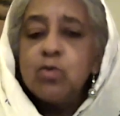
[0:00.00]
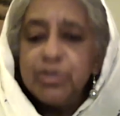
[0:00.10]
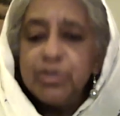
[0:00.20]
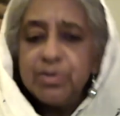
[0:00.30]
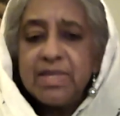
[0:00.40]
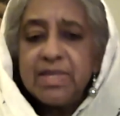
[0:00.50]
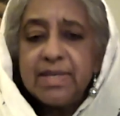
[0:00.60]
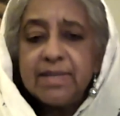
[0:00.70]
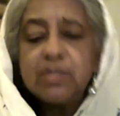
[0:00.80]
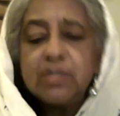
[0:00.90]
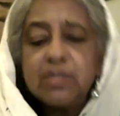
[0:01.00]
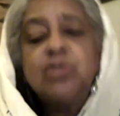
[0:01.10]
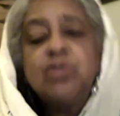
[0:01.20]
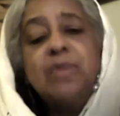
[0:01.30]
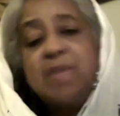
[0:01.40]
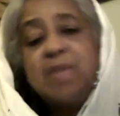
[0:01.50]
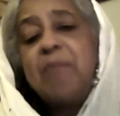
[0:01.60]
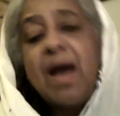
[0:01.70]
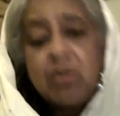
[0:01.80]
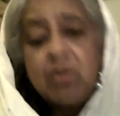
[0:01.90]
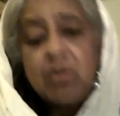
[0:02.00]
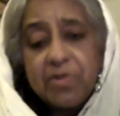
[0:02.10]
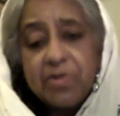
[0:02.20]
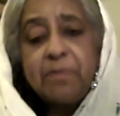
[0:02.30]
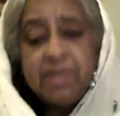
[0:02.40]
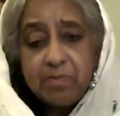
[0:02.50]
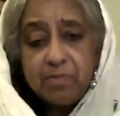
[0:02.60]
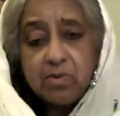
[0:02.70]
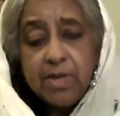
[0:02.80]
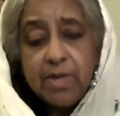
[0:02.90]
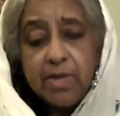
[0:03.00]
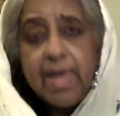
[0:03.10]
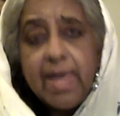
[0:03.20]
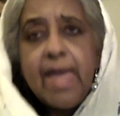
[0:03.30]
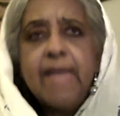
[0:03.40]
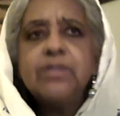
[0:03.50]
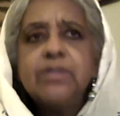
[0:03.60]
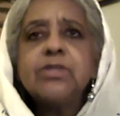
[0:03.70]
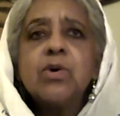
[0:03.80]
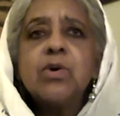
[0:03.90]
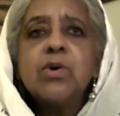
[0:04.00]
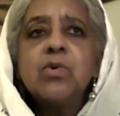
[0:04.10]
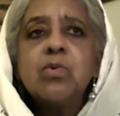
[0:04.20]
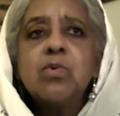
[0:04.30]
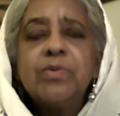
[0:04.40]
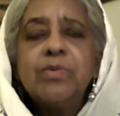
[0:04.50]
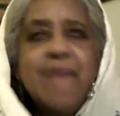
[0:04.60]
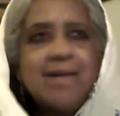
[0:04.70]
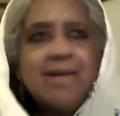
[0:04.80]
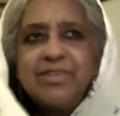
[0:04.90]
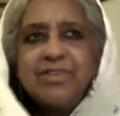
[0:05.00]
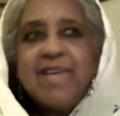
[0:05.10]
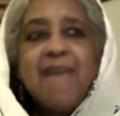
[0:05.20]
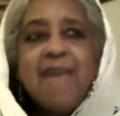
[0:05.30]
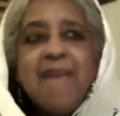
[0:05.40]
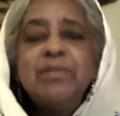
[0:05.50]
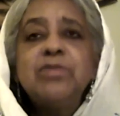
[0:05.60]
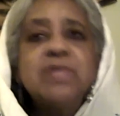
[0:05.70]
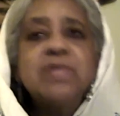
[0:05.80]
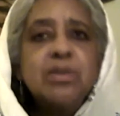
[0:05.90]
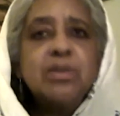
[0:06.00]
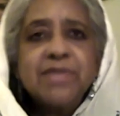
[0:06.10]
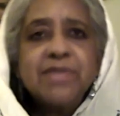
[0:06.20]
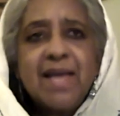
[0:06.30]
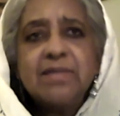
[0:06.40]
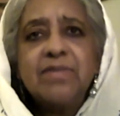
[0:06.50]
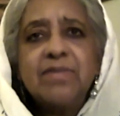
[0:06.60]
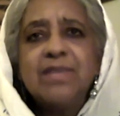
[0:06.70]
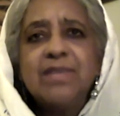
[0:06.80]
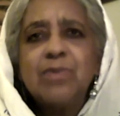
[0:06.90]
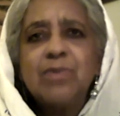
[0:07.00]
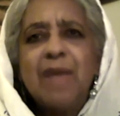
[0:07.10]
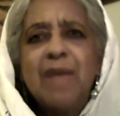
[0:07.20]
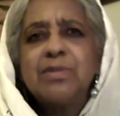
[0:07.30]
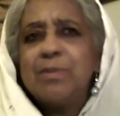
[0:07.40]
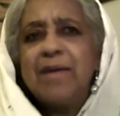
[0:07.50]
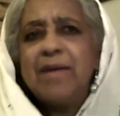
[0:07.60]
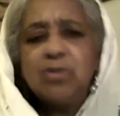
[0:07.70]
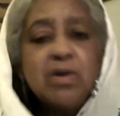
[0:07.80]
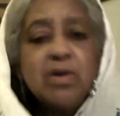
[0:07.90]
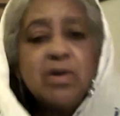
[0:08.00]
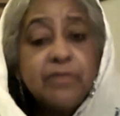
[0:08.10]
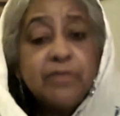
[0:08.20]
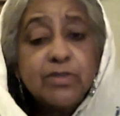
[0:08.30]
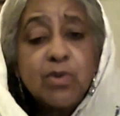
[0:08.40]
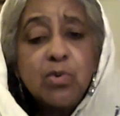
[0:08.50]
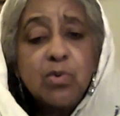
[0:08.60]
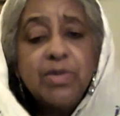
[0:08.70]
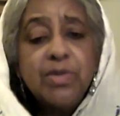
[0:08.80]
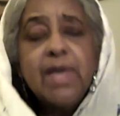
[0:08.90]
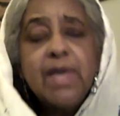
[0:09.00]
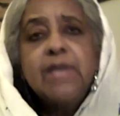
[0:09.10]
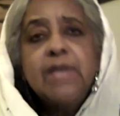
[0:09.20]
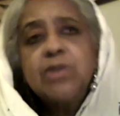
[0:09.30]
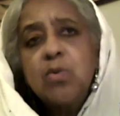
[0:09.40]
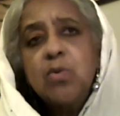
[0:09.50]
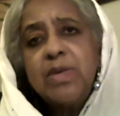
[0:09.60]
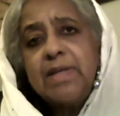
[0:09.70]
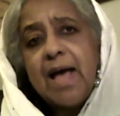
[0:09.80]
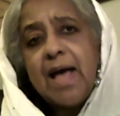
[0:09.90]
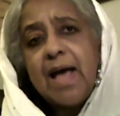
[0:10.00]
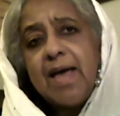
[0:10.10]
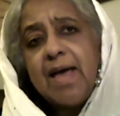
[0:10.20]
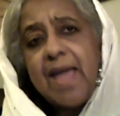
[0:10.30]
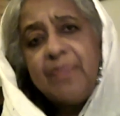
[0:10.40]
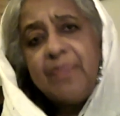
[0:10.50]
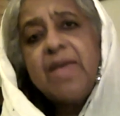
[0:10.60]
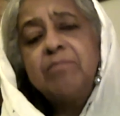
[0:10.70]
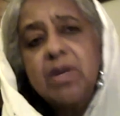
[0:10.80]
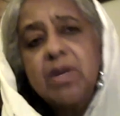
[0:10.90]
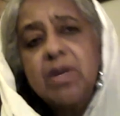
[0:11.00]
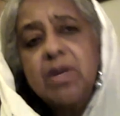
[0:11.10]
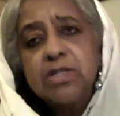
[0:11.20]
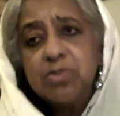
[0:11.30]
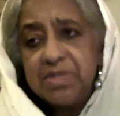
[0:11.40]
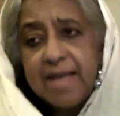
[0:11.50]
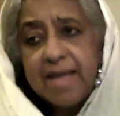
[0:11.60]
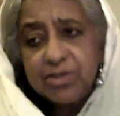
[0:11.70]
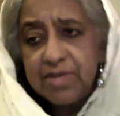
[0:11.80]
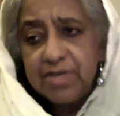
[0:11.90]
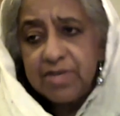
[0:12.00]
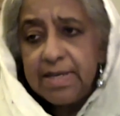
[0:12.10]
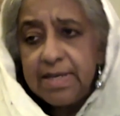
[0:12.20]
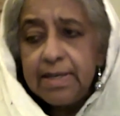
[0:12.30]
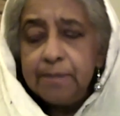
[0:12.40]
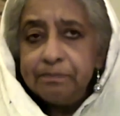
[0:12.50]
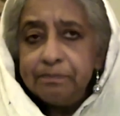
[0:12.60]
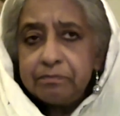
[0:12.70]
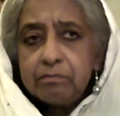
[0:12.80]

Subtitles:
were doing things to empower the people. And so that she had me doing those kinds of things when I was about 12 years old. So when I had that march with Dr. King,